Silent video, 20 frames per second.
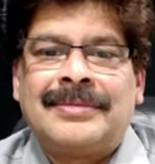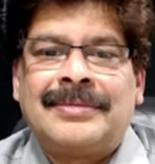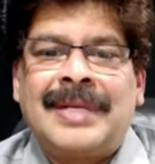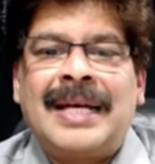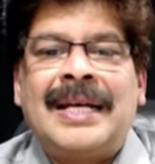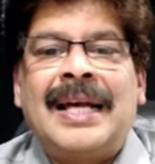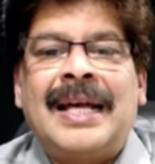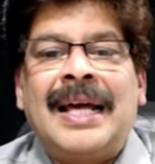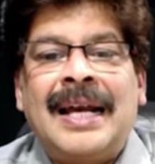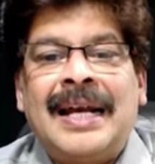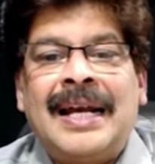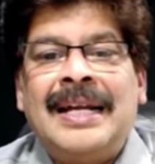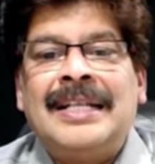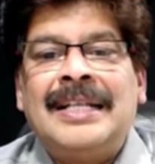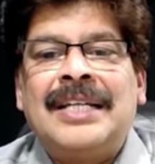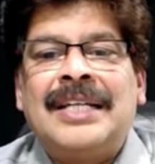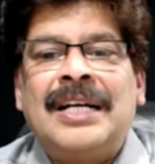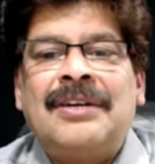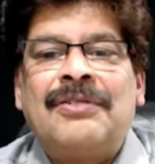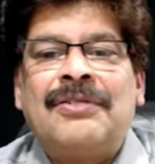an early
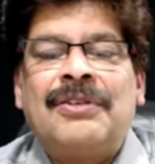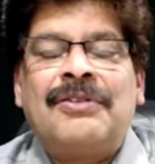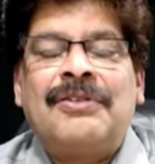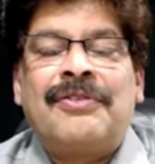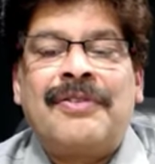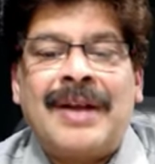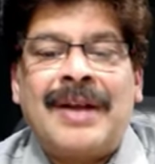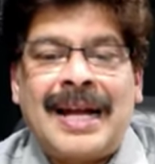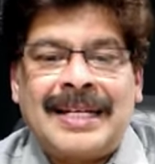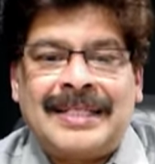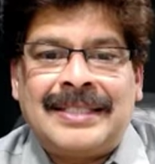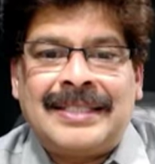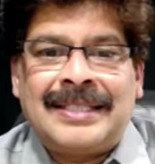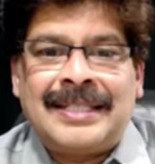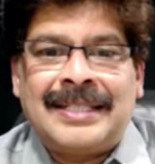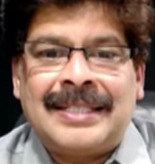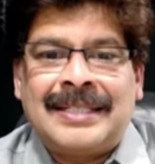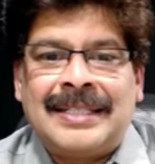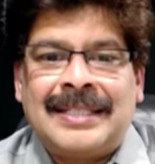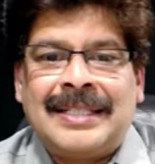childhood
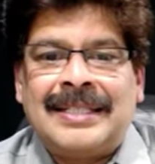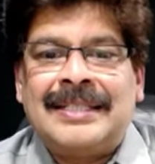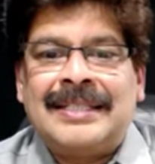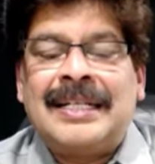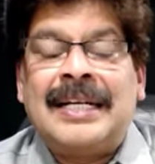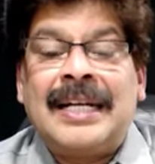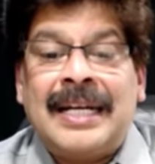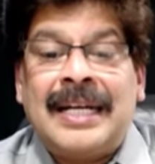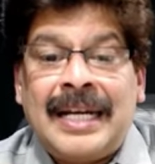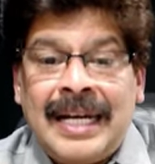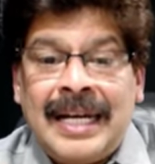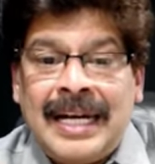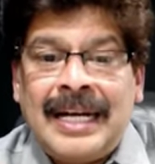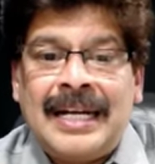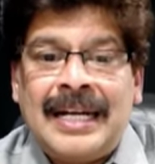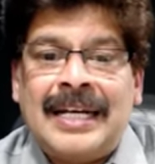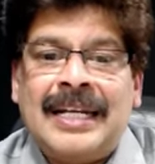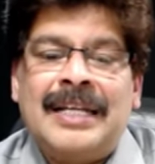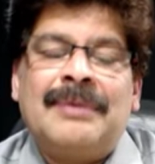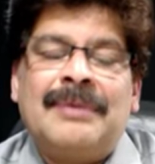fracture that
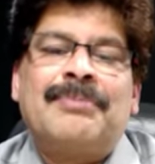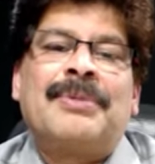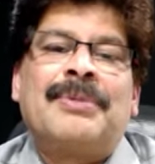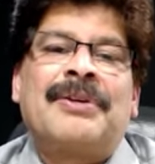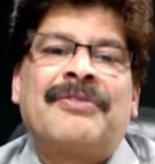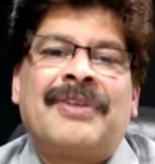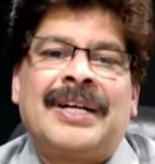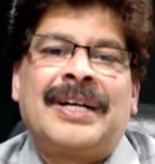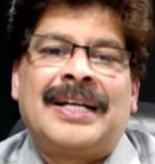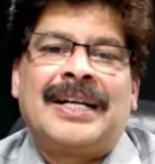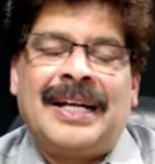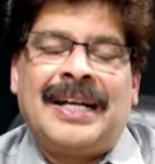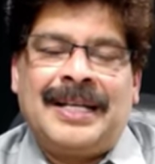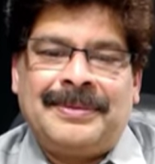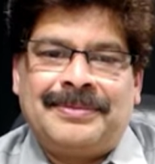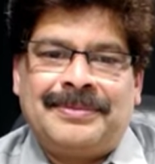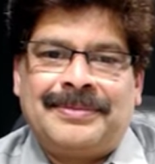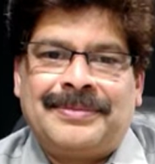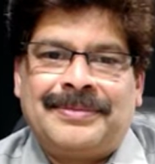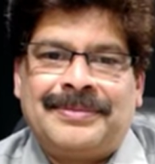healed imperfectly.
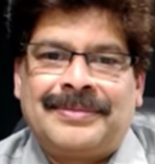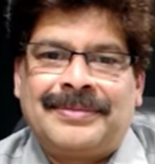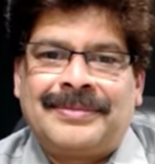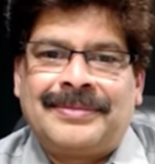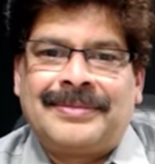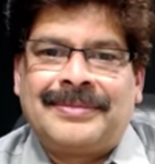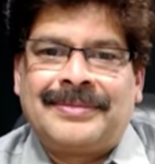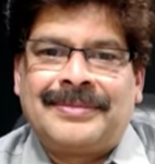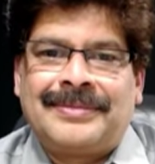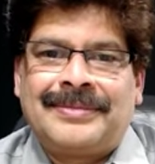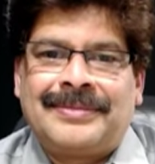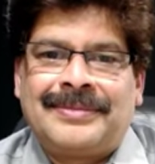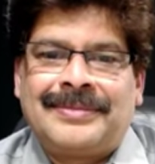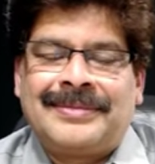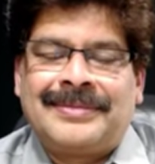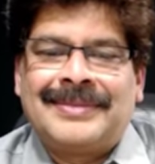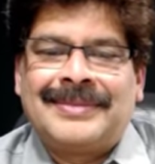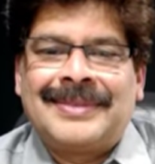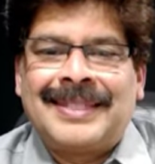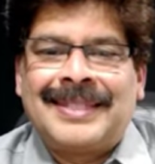
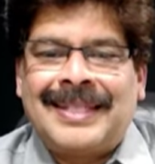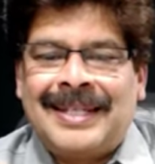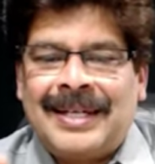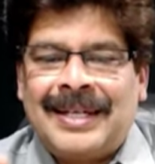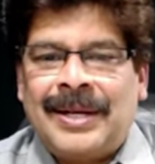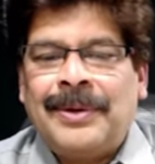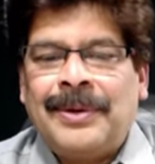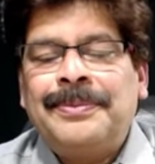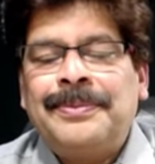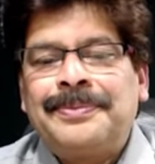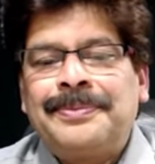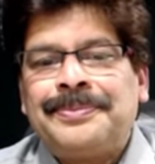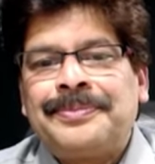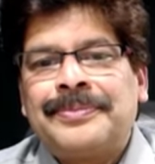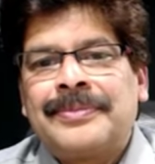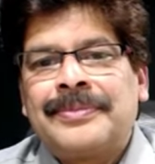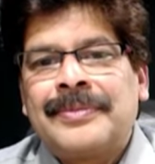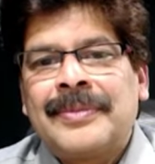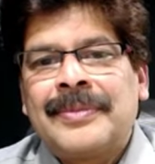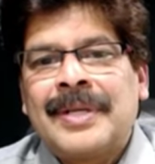Now,
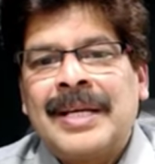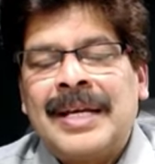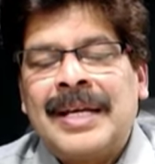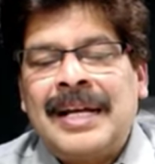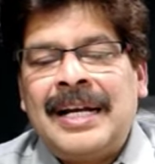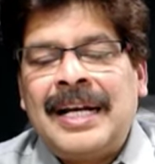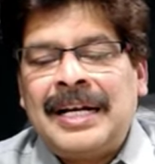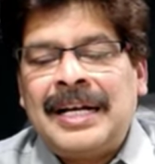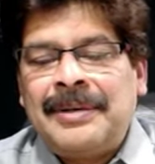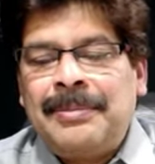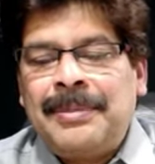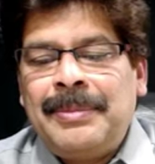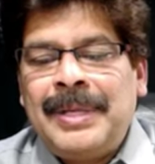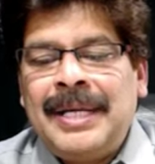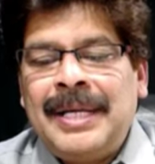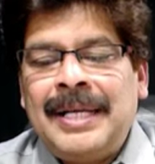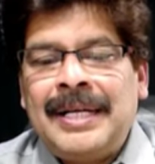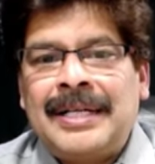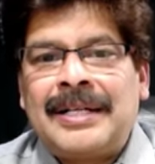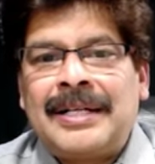let
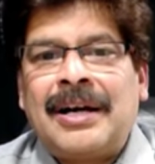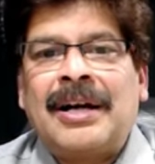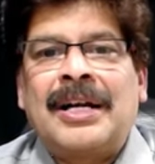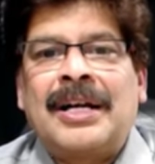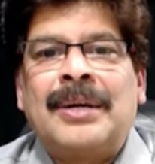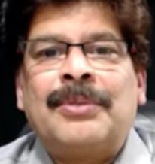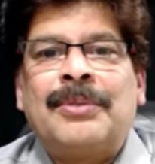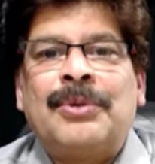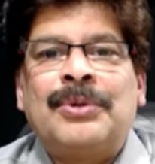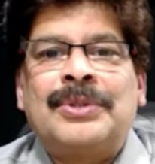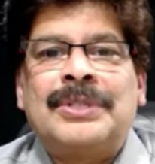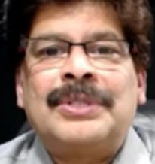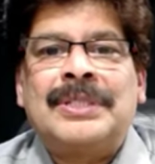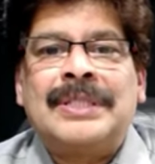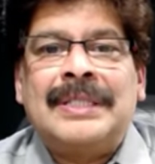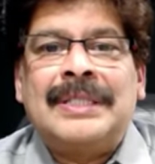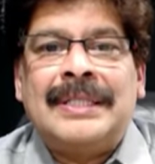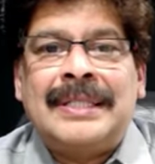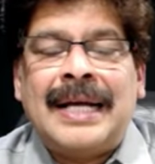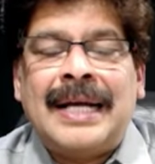me talk about
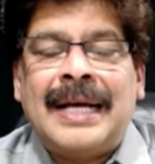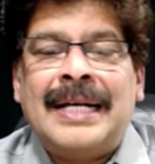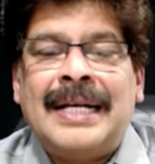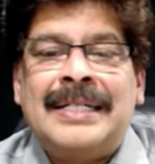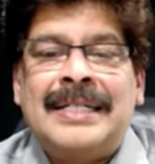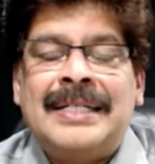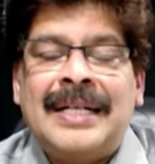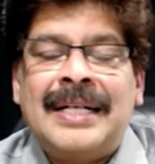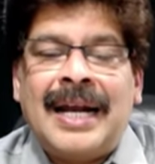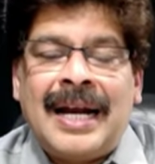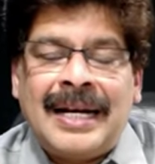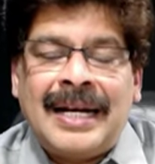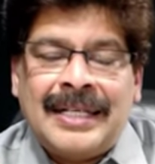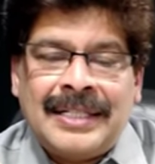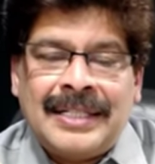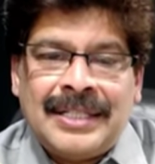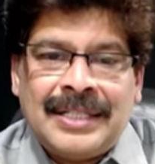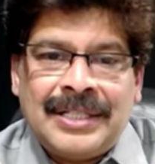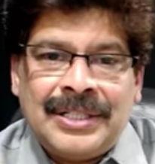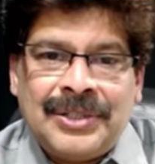diet
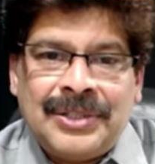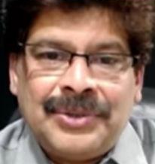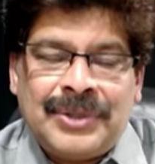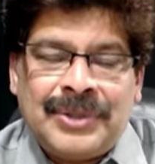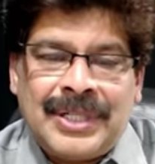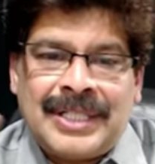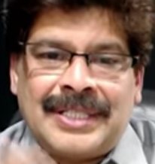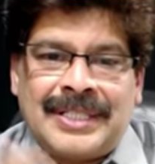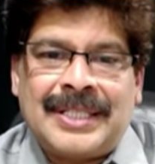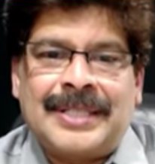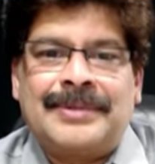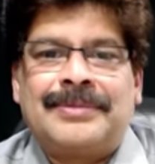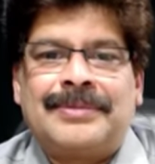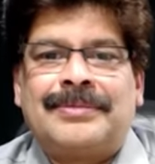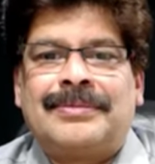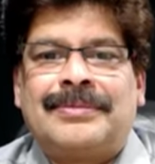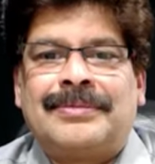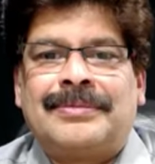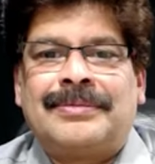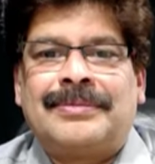and nutrition,
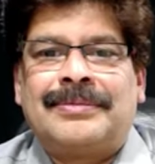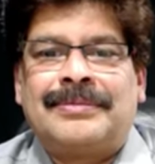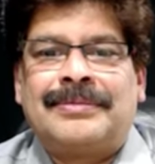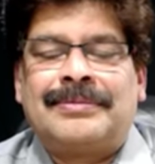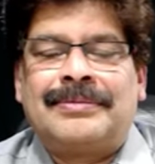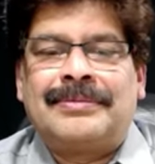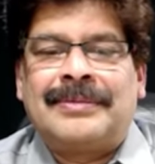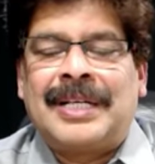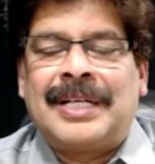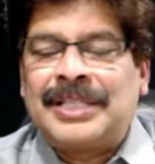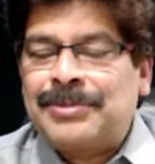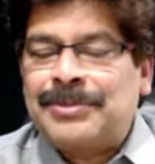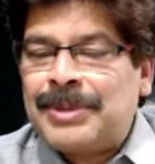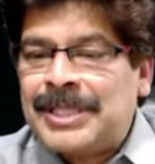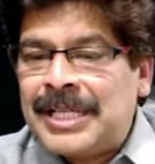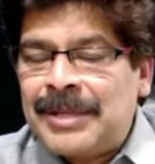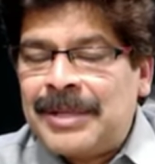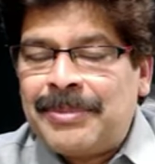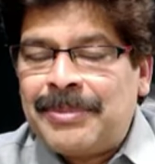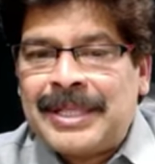
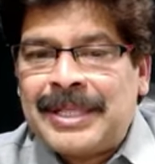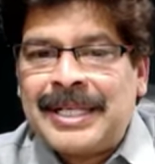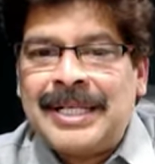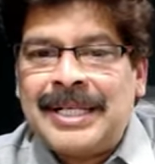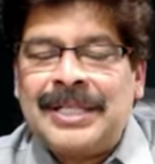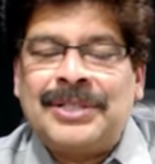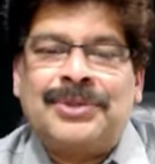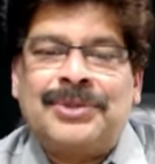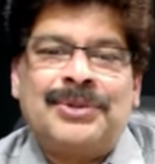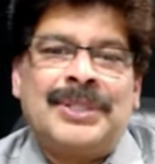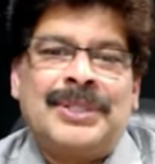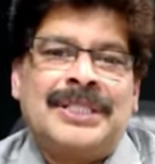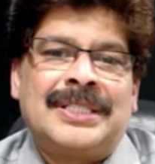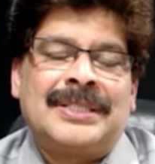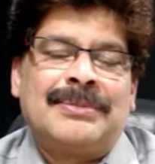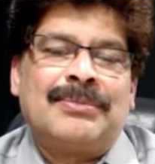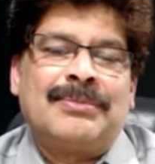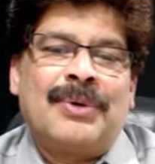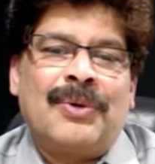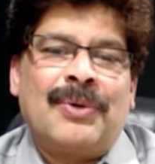especially pertaining to
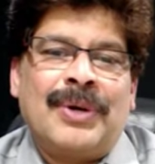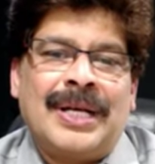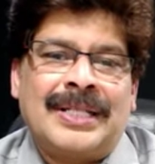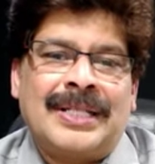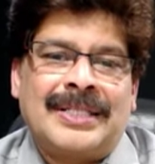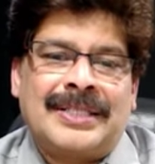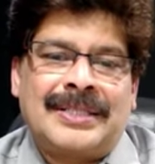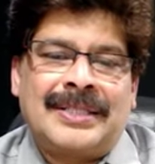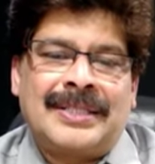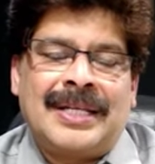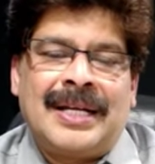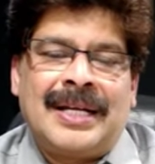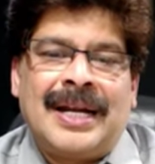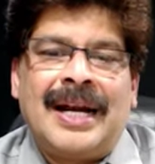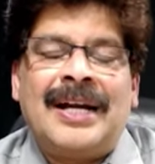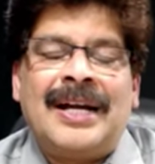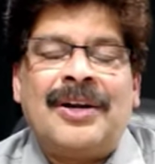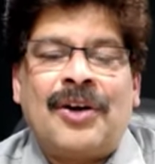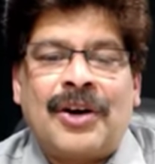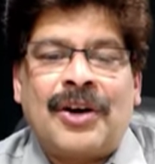these bow legs
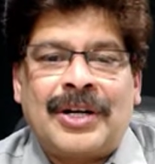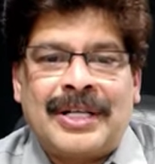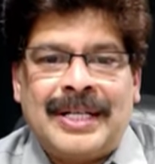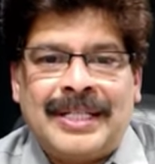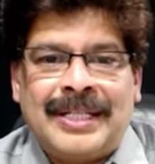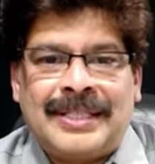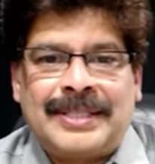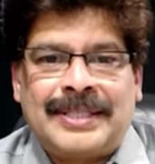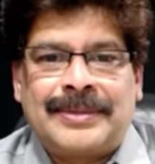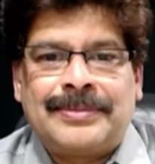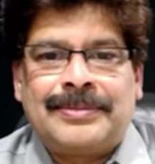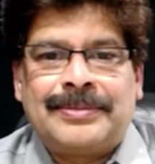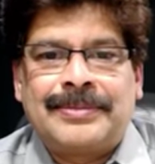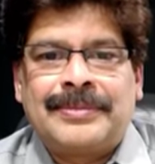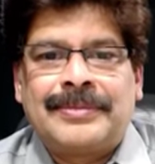and knock knees.